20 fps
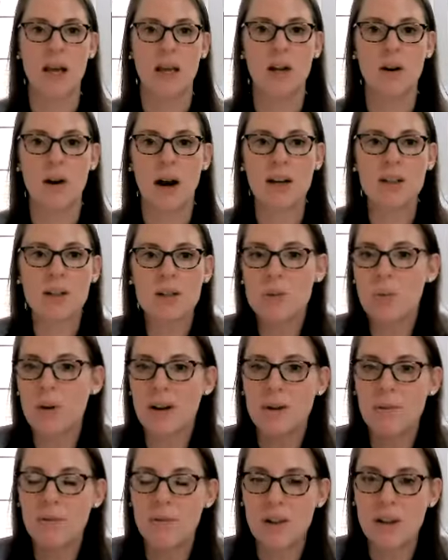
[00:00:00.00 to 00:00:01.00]
I just
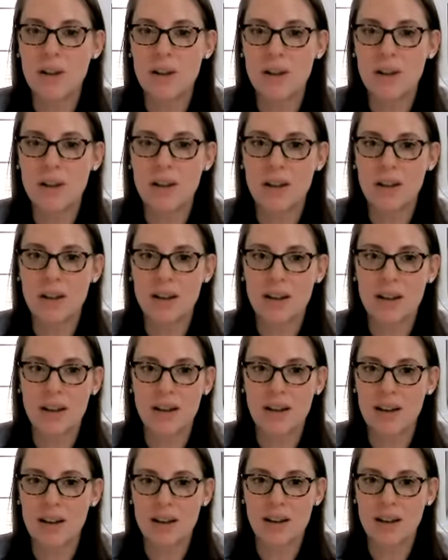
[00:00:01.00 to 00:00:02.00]
want to feel
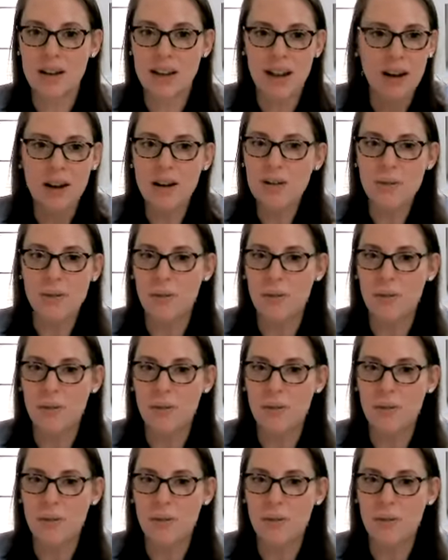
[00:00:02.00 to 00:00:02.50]
cared